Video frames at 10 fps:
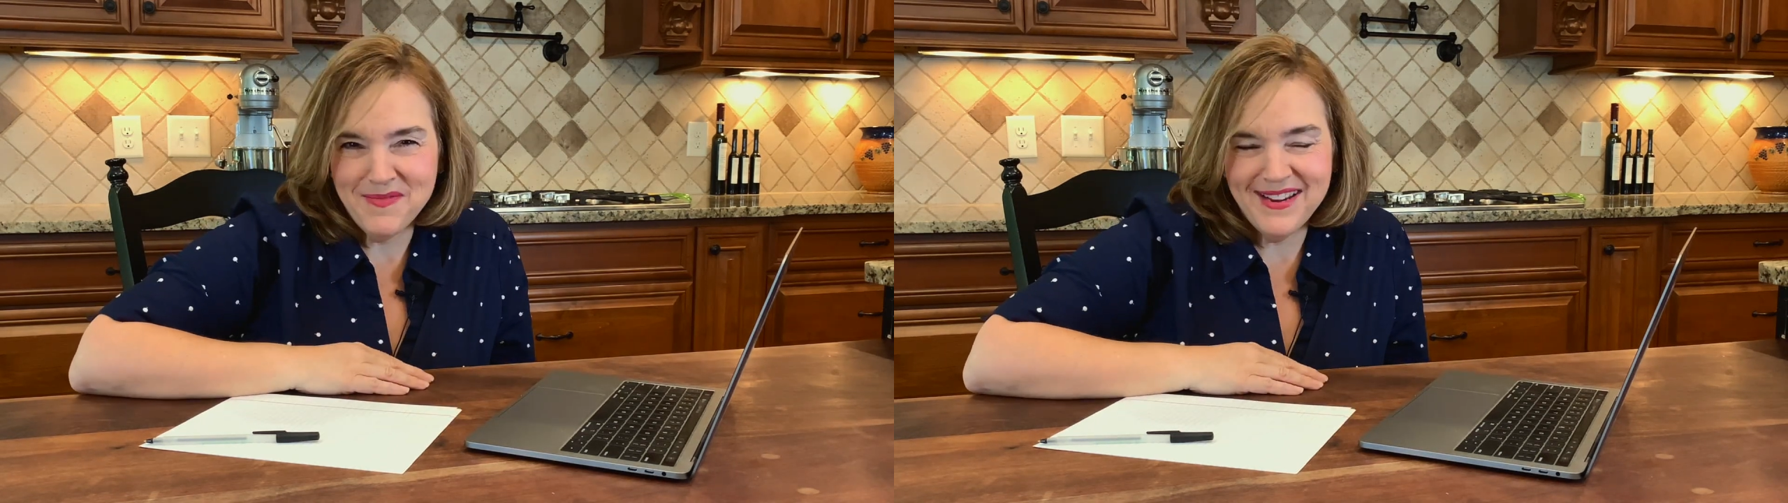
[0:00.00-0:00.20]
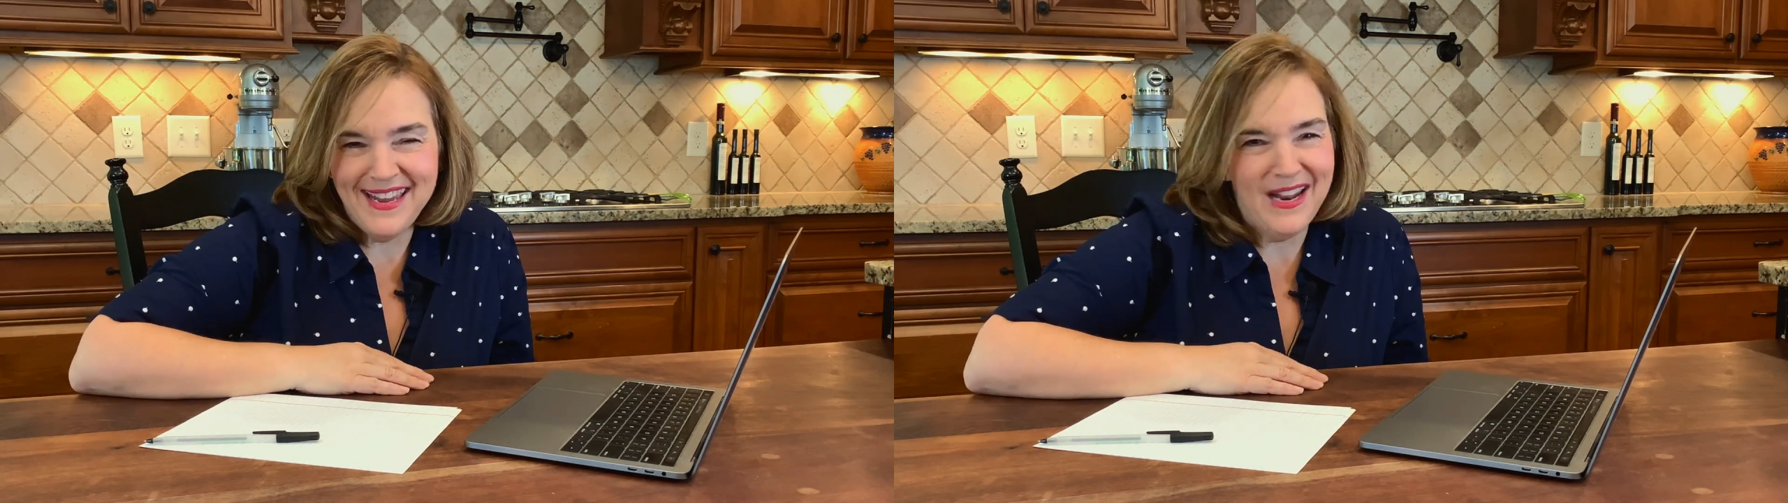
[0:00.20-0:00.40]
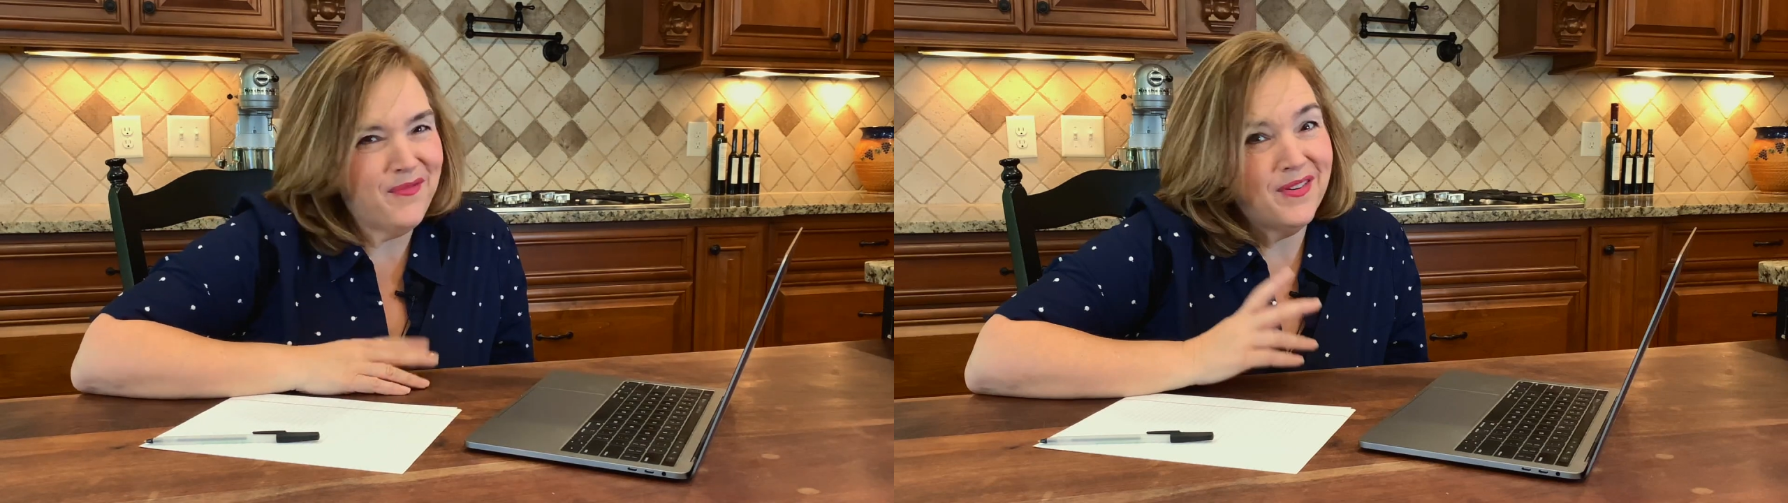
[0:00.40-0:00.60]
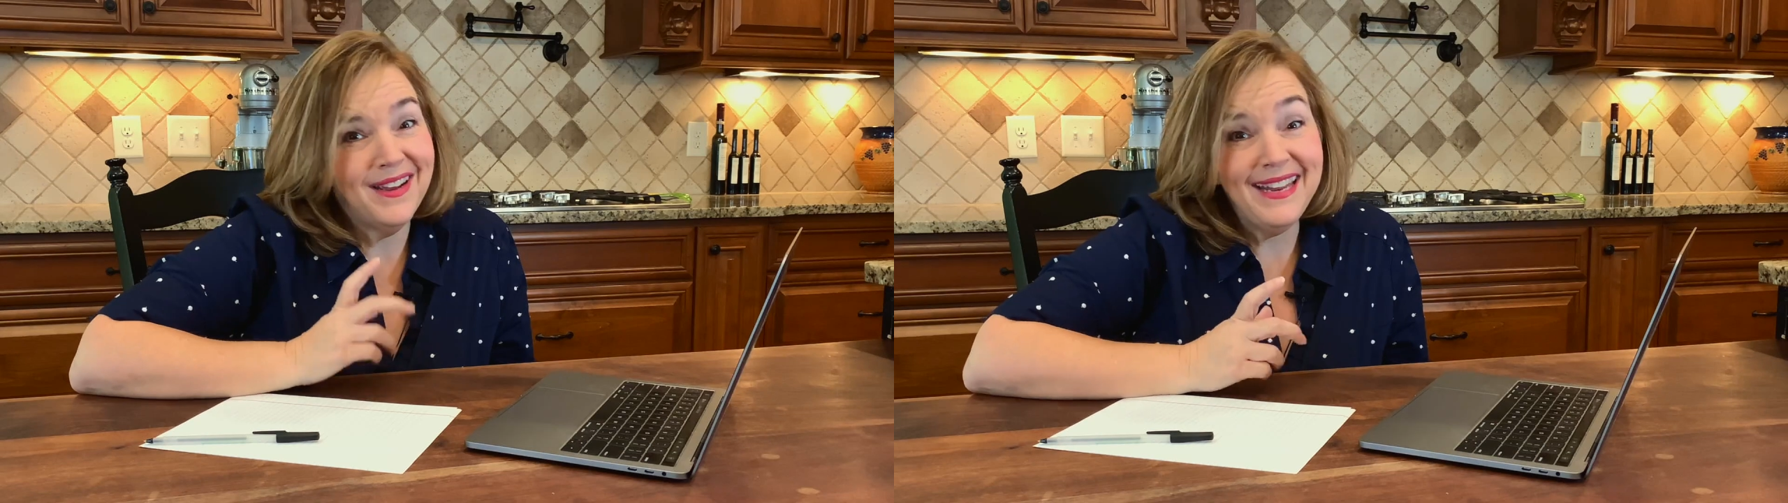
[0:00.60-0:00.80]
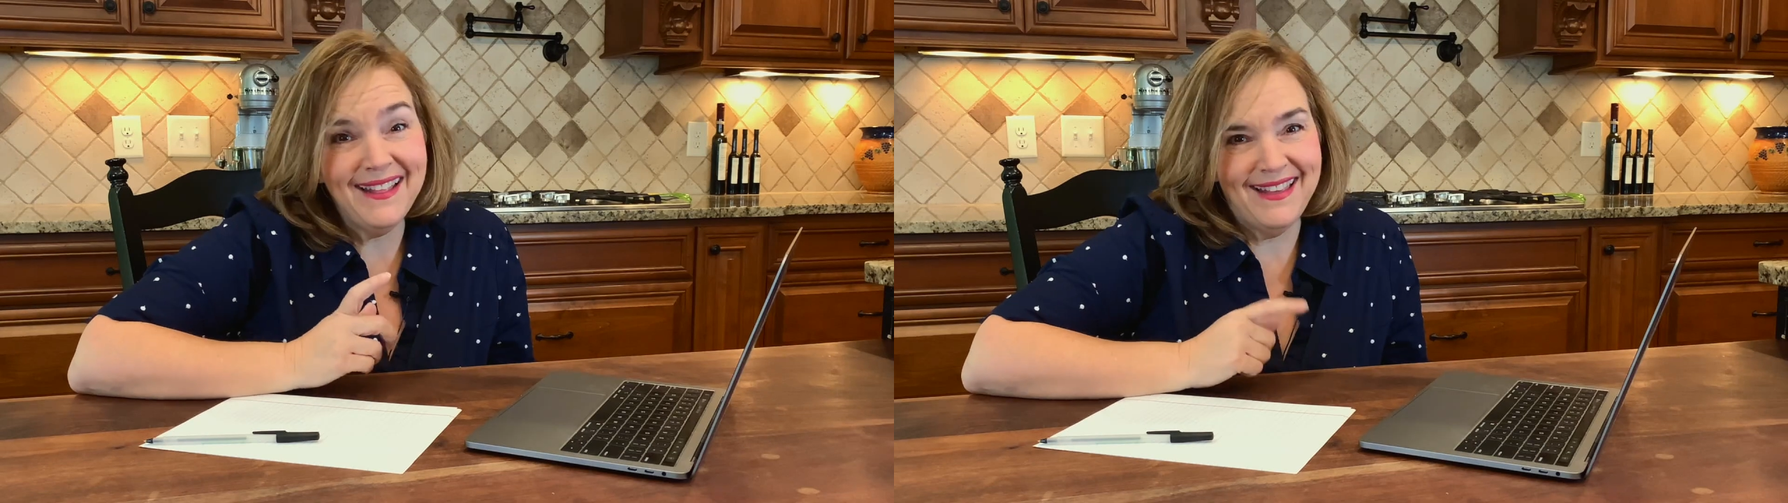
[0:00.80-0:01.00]
keto for
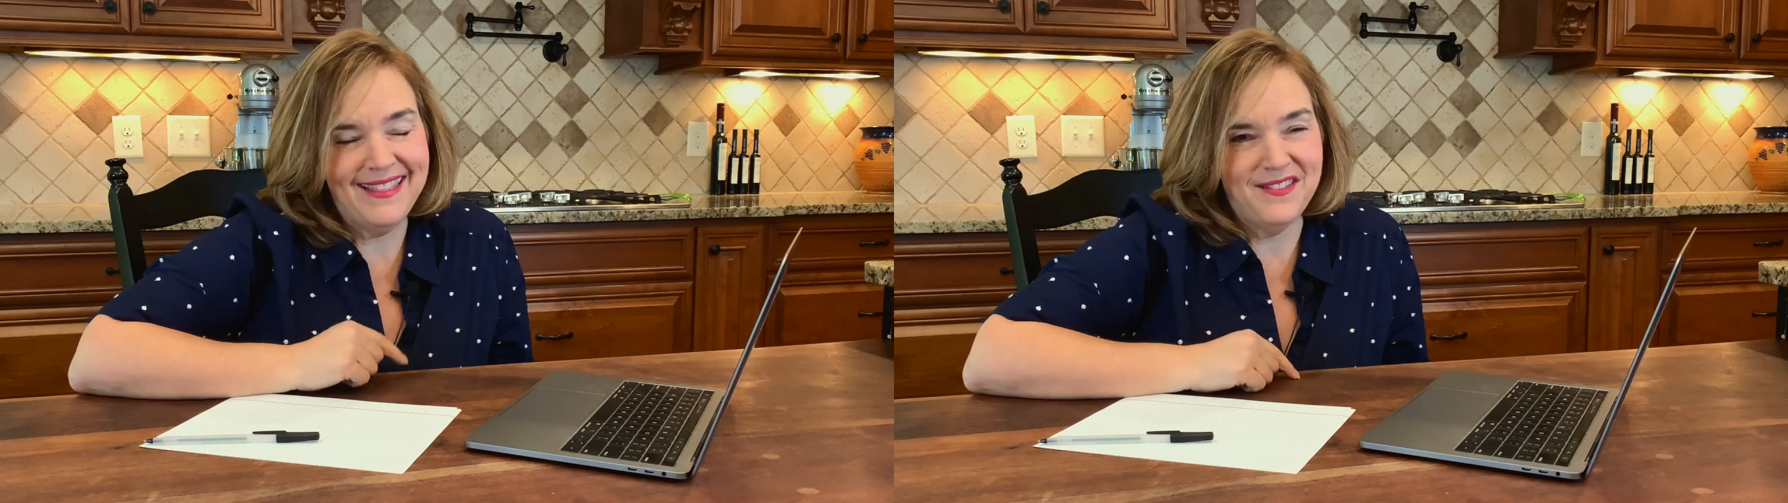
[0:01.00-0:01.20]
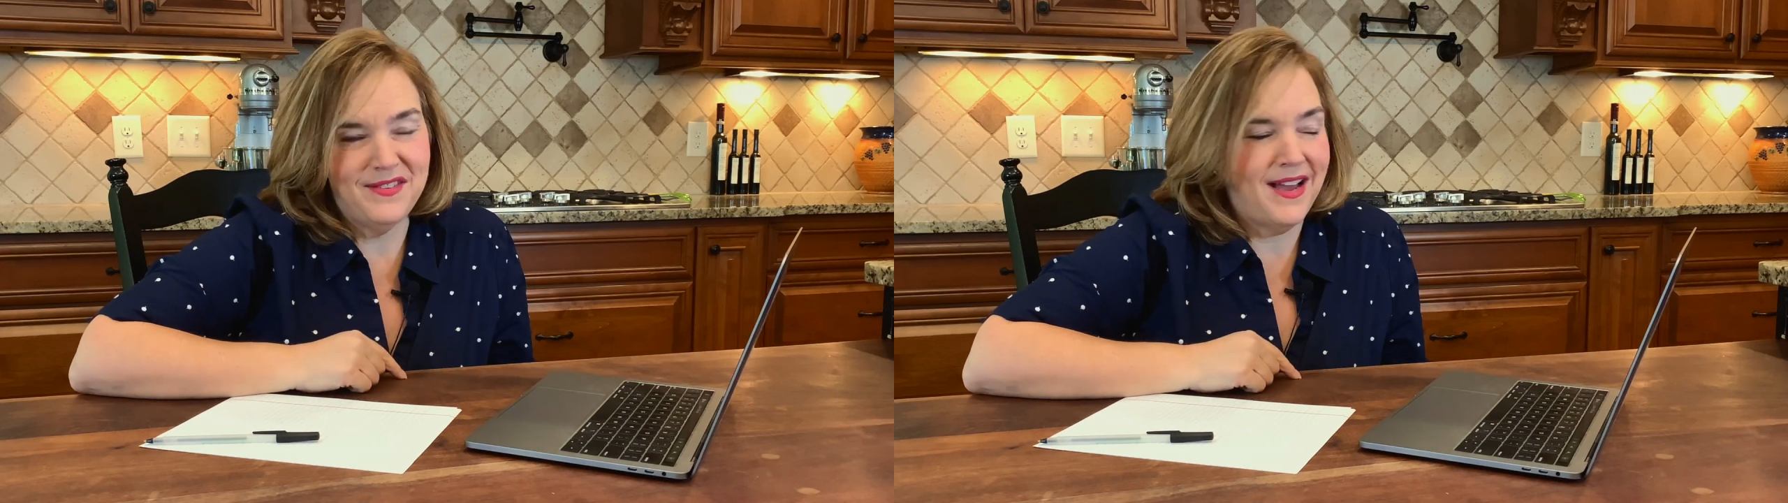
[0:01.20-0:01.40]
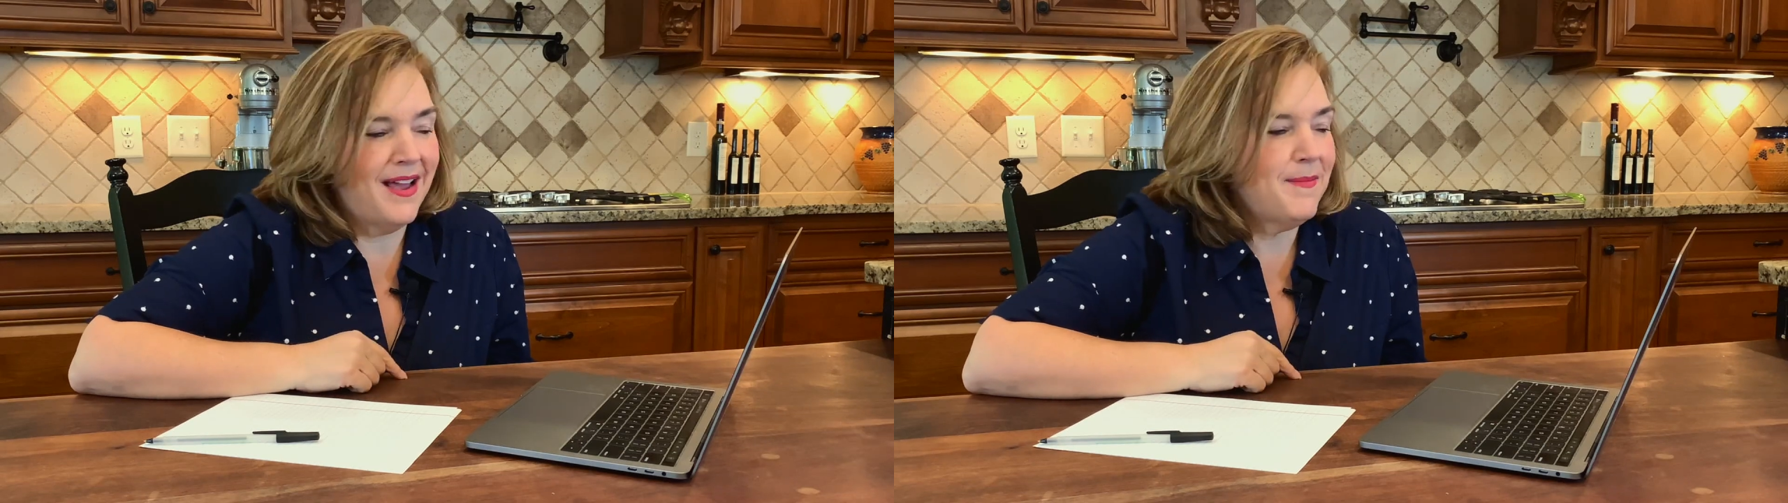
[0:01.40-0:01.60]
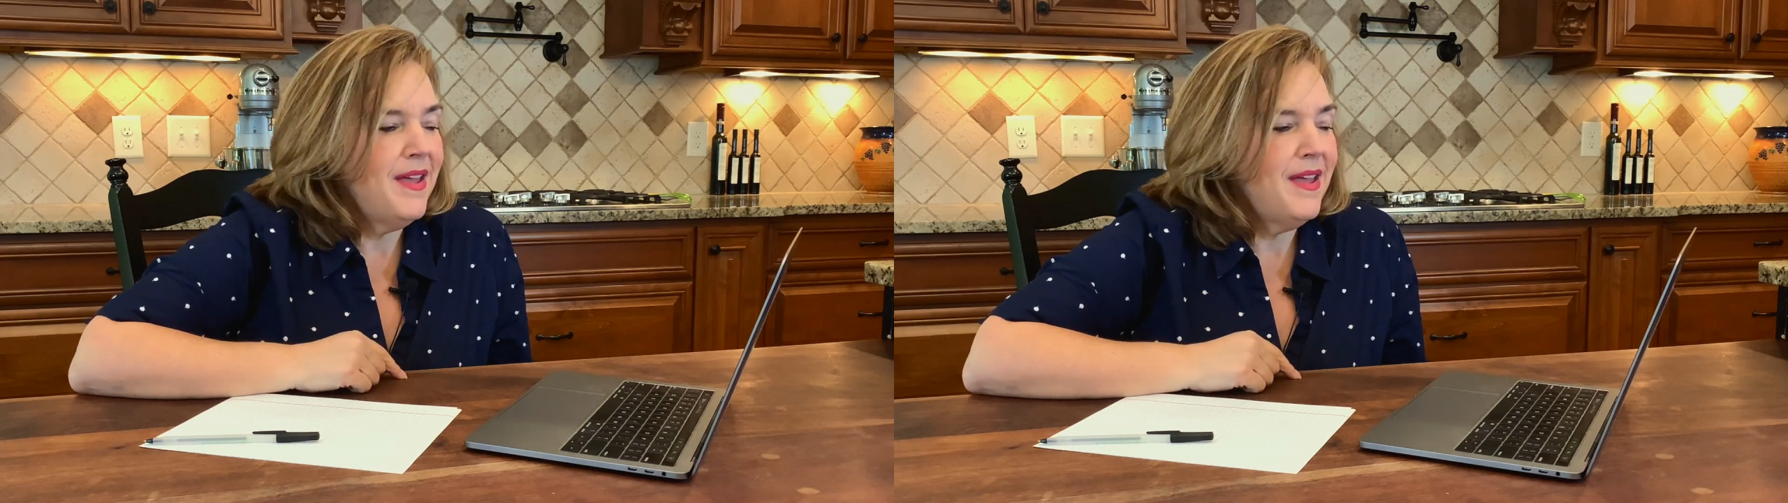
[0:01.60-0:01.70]
any length of time.